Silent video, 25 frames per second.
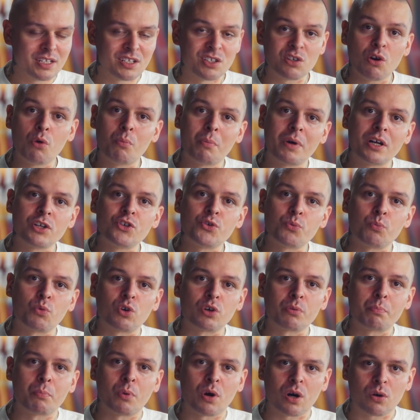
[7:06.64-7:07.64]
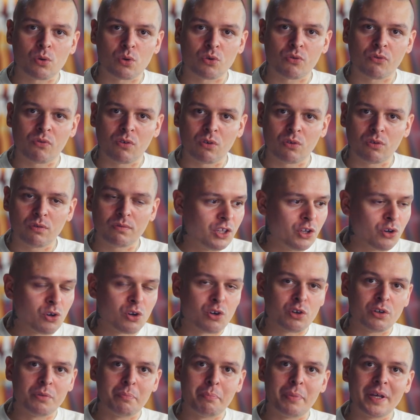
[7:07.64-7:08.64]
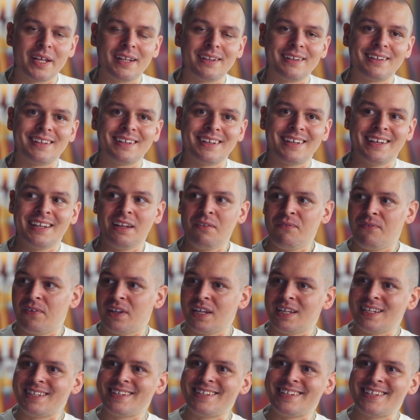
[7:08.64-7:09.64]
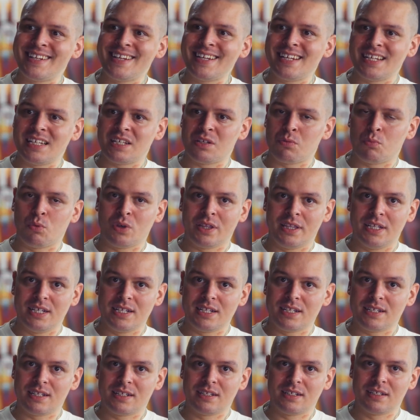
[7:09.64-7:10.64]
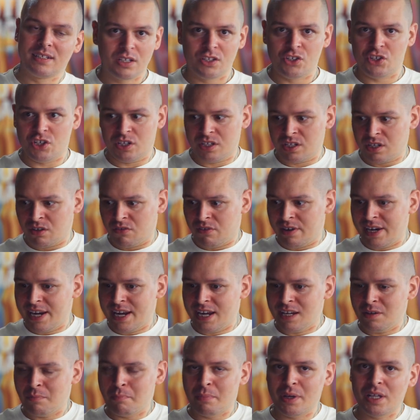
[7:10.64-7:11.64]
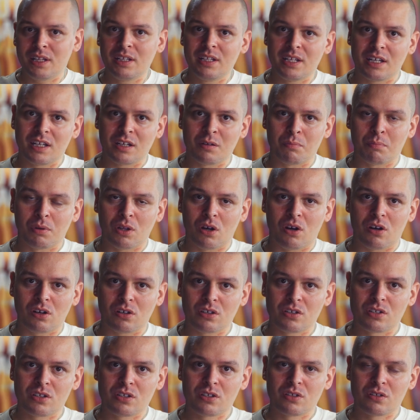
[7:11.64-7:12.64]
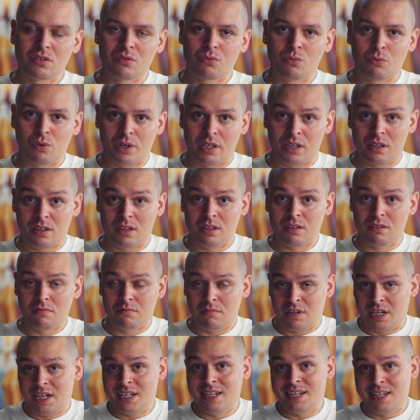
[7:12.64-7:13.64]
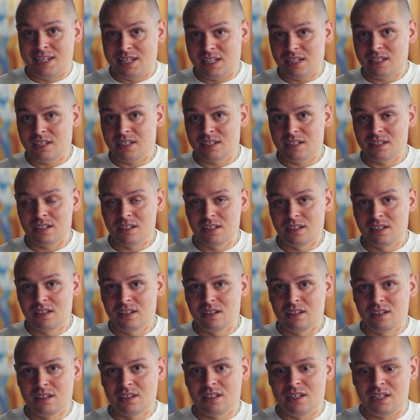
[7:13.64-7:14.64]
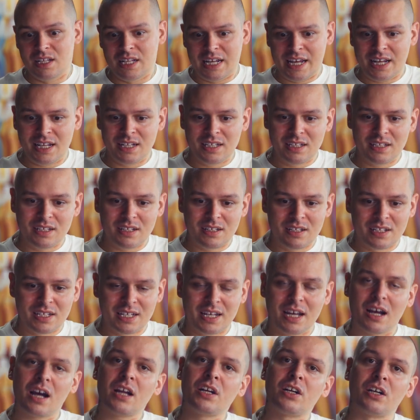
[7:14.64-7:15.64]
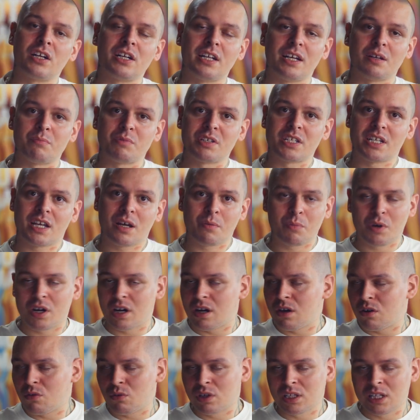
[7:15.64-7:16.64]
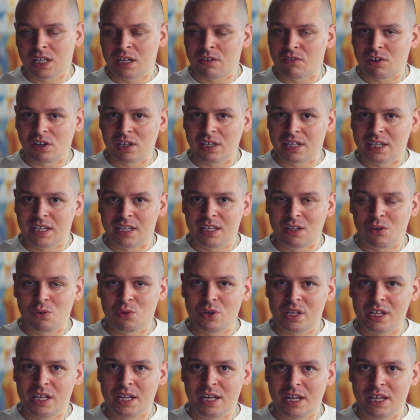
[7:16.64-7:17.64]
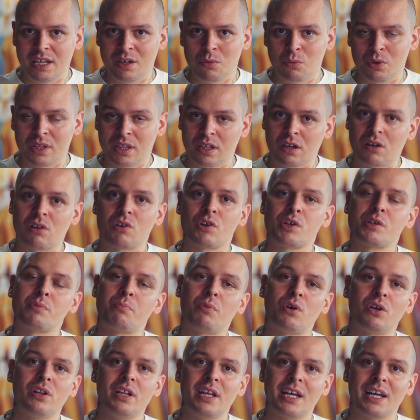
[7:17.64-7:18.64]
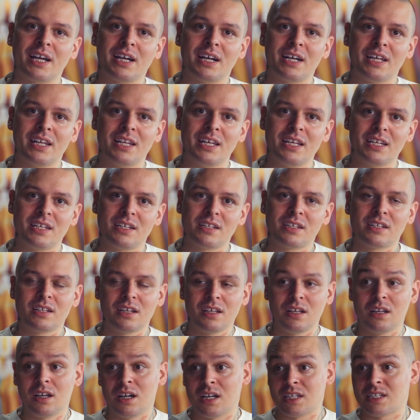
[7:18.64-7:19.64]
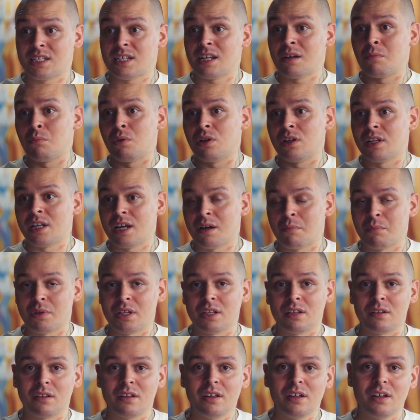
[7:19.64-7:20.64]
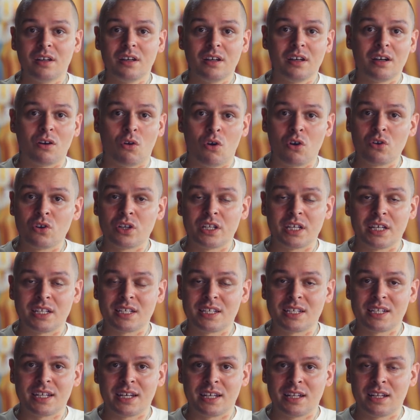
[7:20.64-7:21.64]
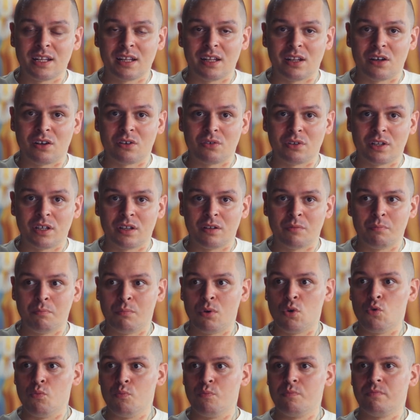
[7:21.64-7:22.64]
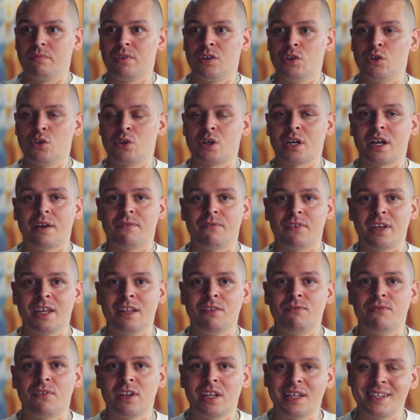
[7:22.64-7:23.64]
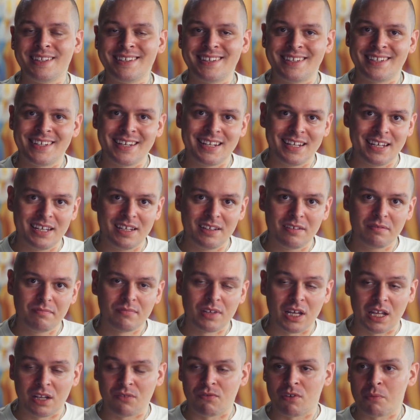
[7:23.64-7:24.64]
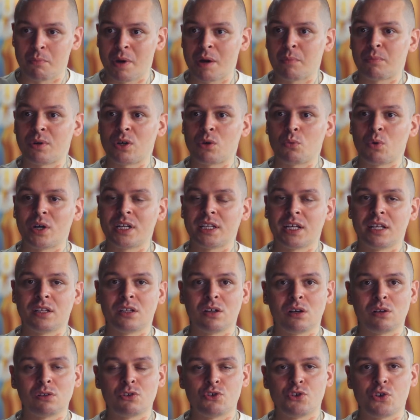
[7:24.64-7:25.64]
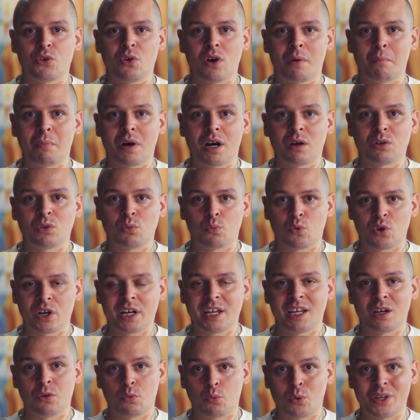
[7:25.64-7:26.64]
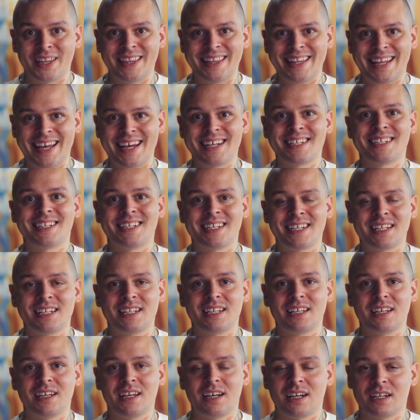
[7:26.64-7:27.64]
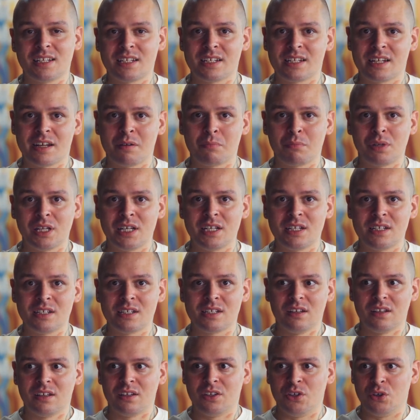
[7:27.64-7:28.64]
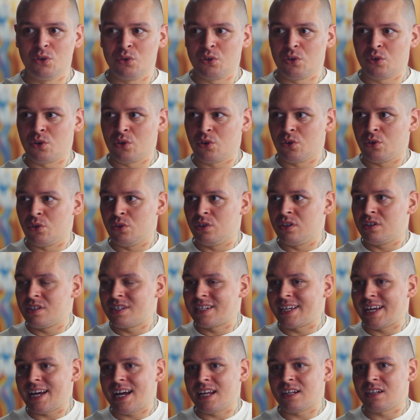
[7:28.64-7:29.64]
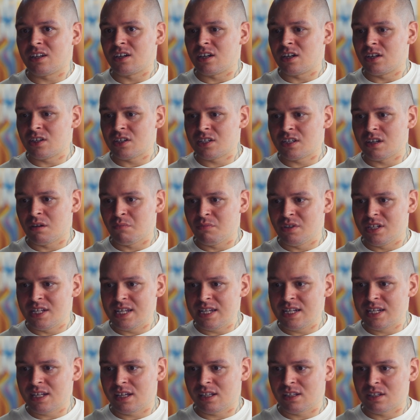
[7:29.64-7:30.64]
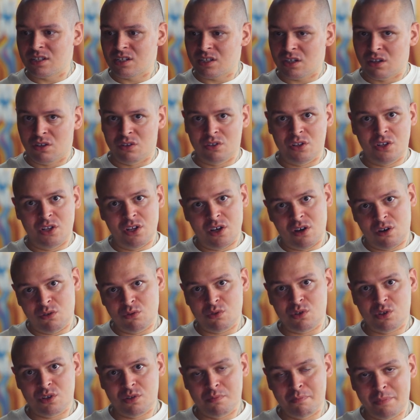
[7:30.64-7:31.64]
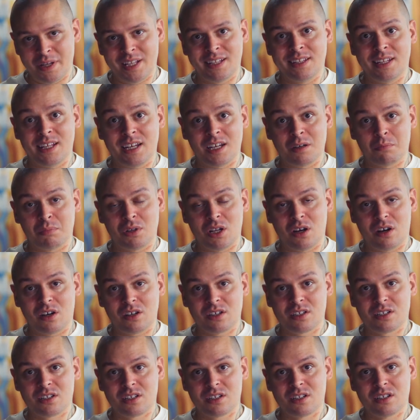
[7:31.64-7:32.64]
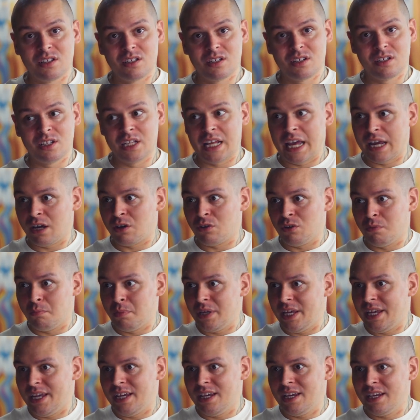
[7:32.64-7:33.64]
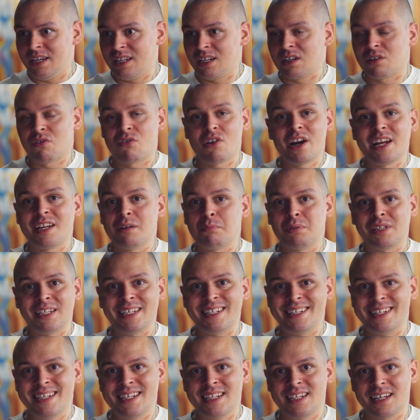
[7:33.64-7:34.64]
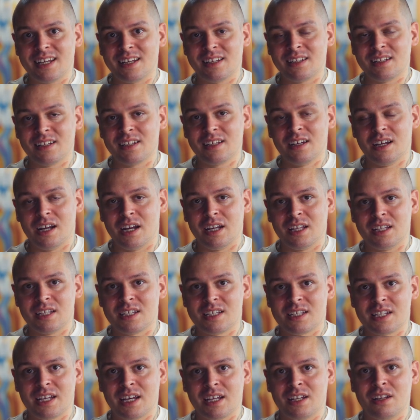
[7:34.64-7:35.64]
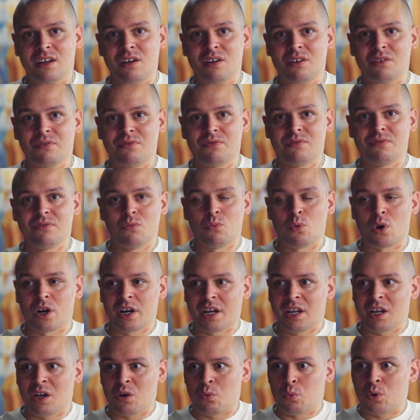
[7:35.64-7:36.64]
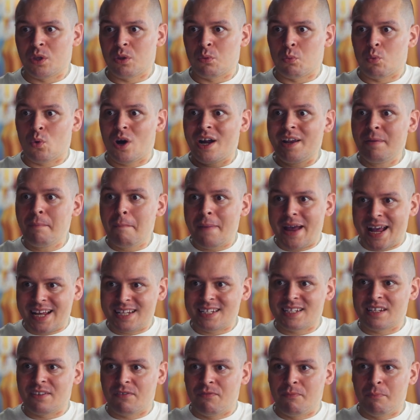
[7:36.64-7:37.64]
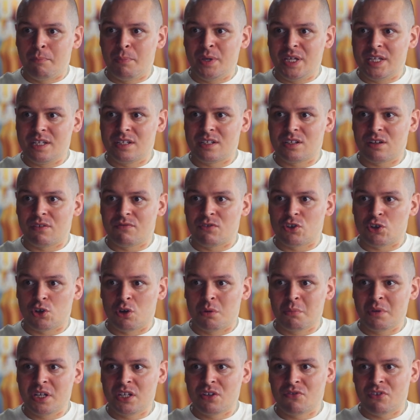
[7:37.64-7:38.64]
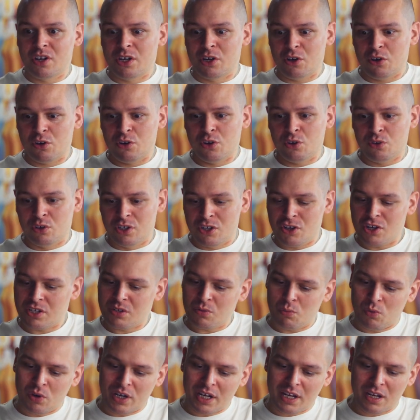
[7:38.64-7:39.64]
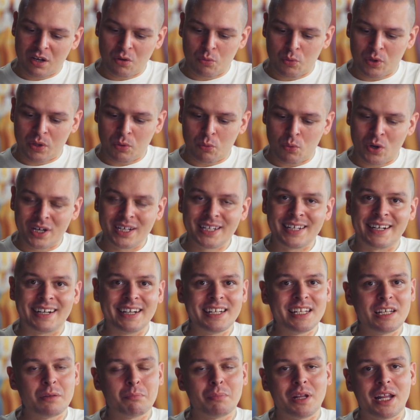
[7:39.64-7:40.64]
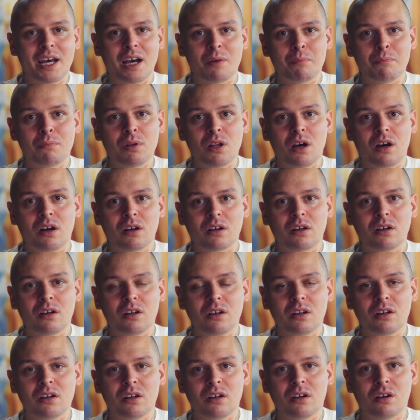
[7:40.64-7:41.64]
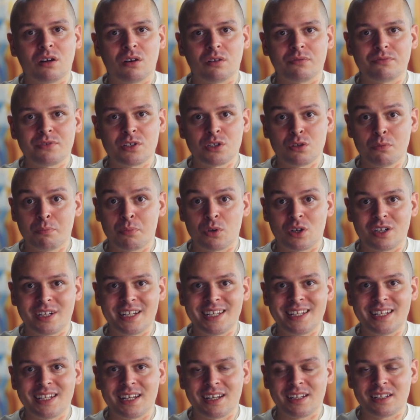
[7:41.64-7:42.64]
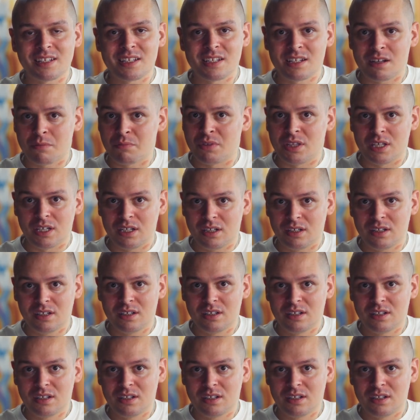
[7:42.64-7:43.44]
so much more powerful. You could build infinite cities with this. Just create building blocks with IDs. Then scatter them somehow cleverly in Houdini with corresponding IDs. Assemble them in Octane Standalone and boom, you have infinite city. And remember what I told you about working with nested assemblies? You could scatter some details on those building blocks. They could be incredibly detailed. And instead of working with one massive piece of geometry, you're just working with one tiny block of super detailed something.